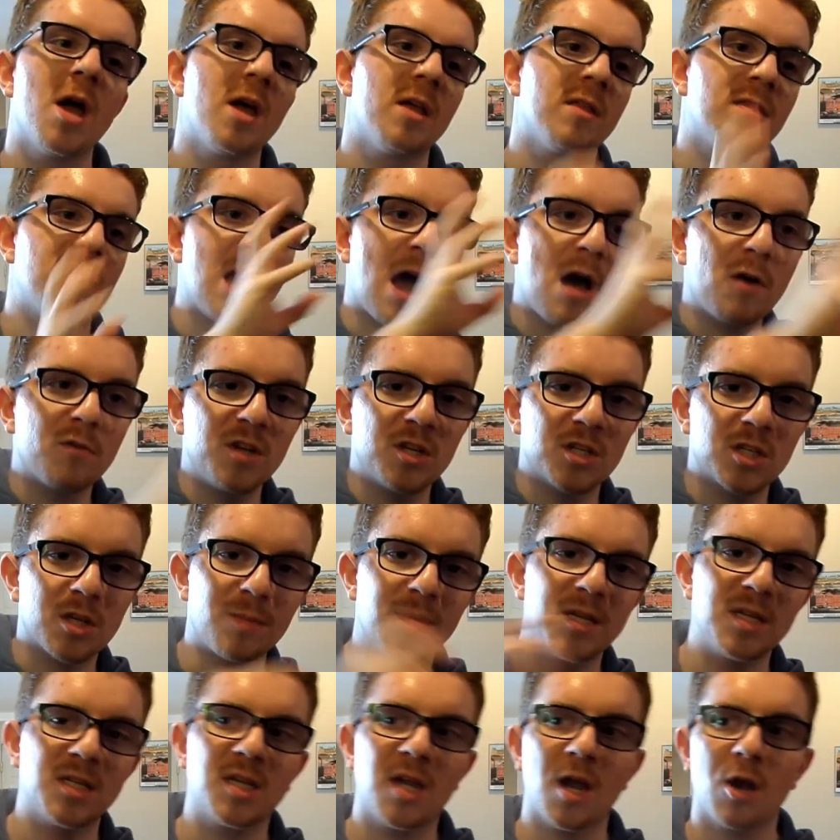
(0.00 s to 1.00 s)
now some
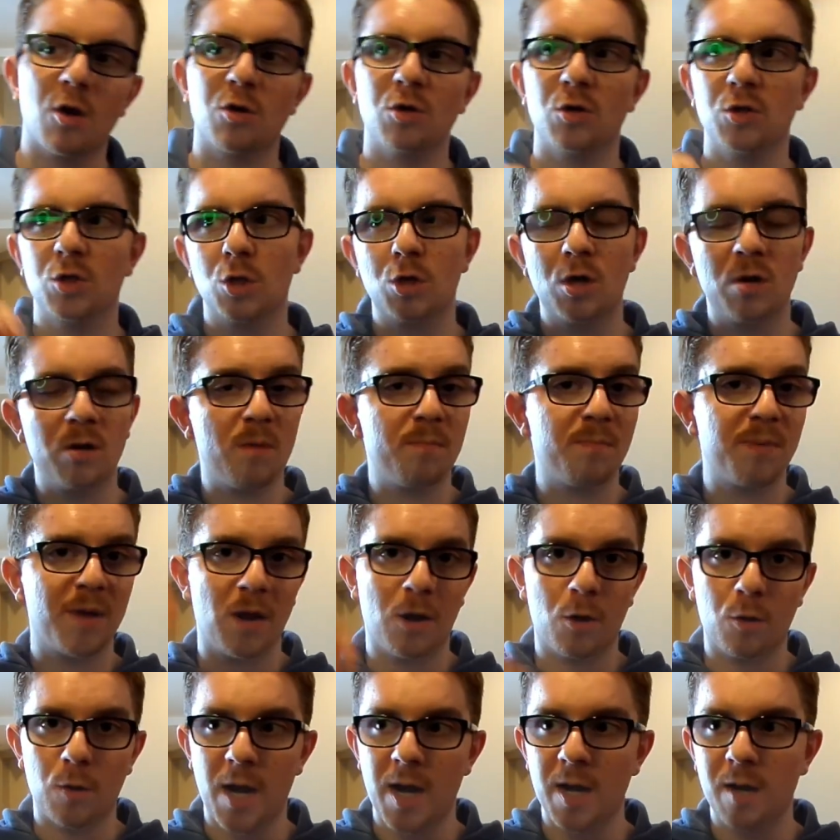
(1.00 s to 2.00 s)
of these characters are going to
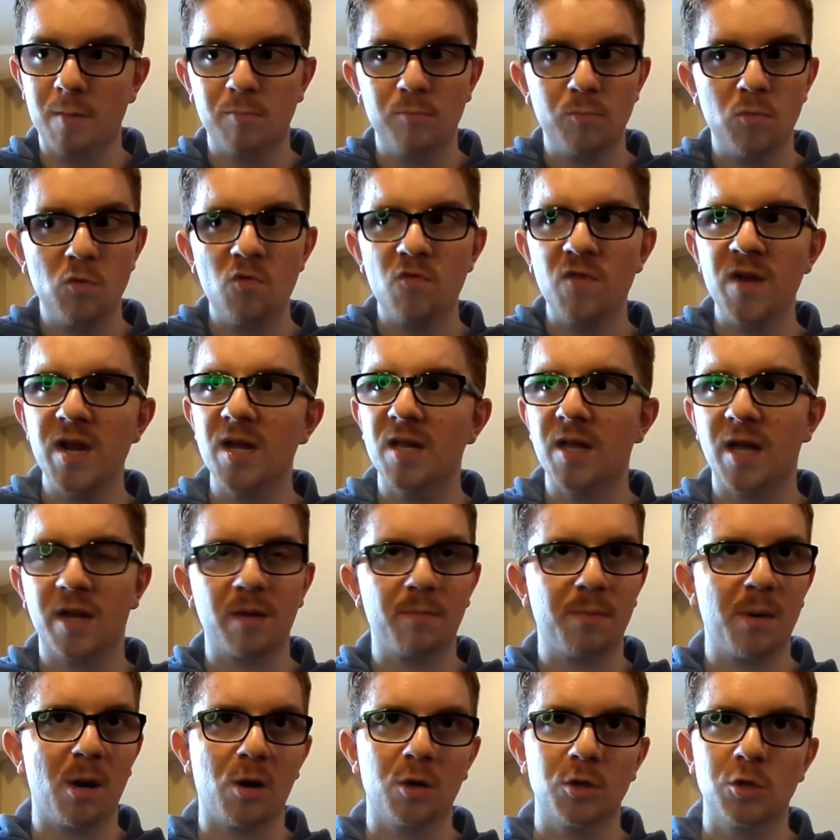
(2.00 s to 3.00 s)
appear in a movie, like
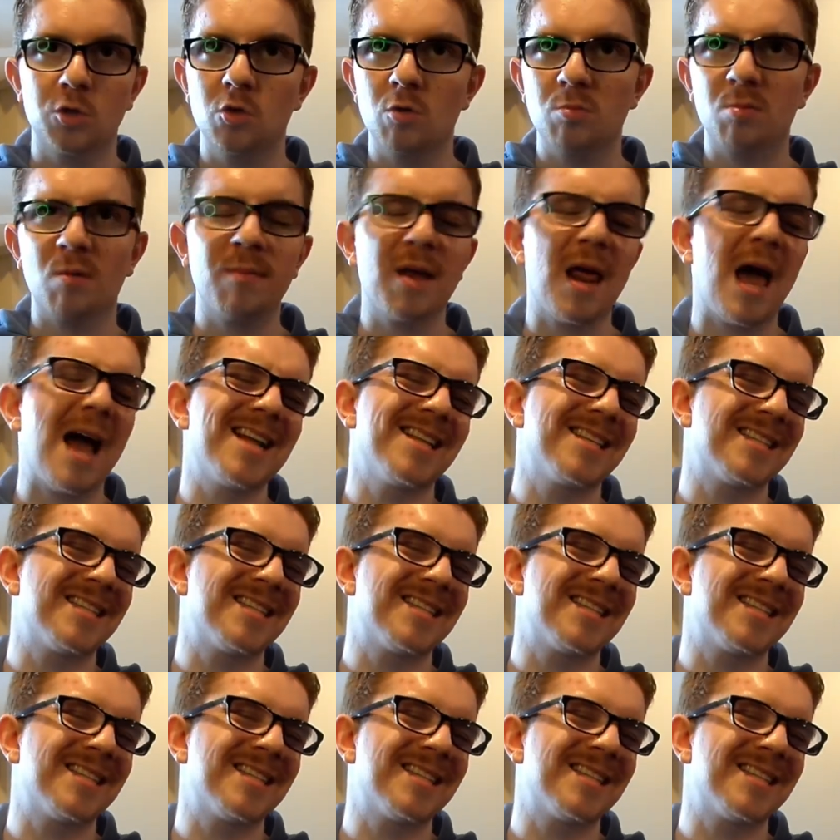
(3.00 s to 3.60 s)
appear in Superman, I